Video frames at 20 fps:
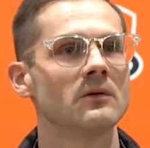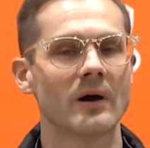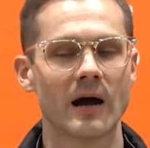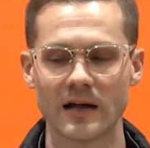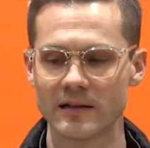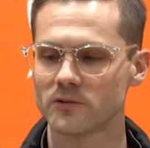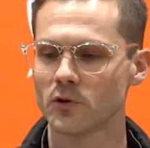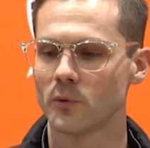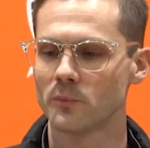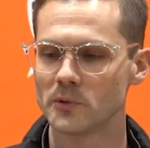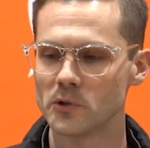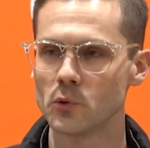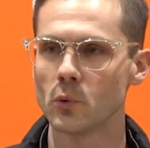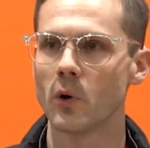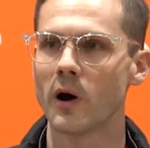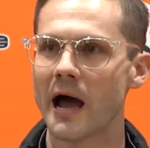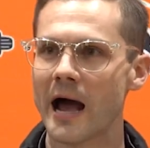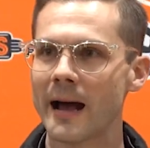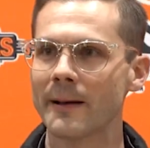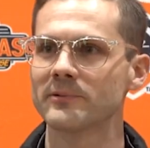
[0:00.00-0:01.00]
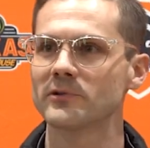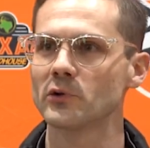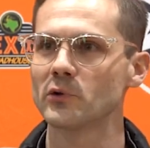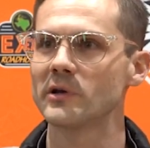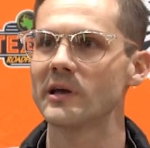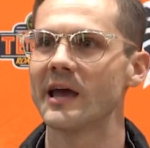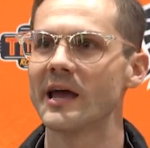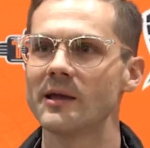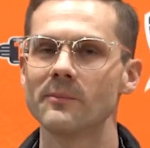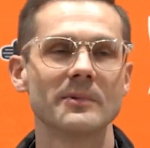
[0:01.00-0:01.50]
I told them, you will
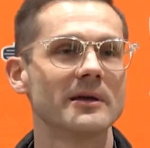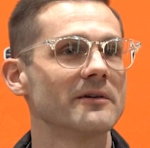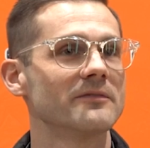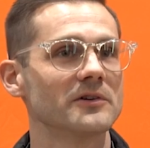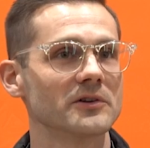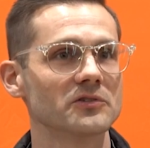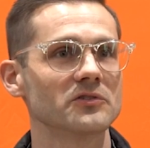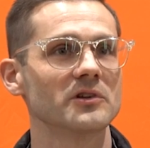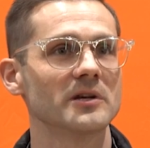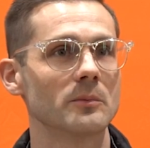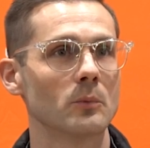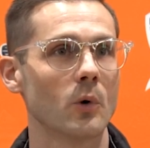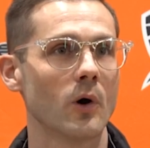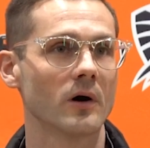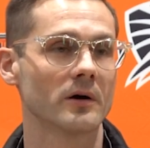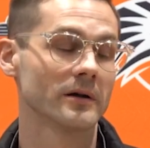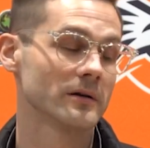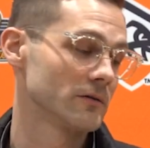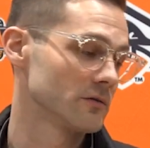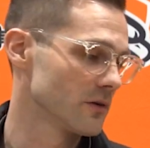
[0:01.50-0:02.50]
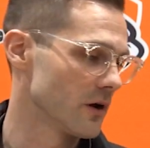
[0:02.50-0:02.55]
absolutely hate me if you're sleepwalking.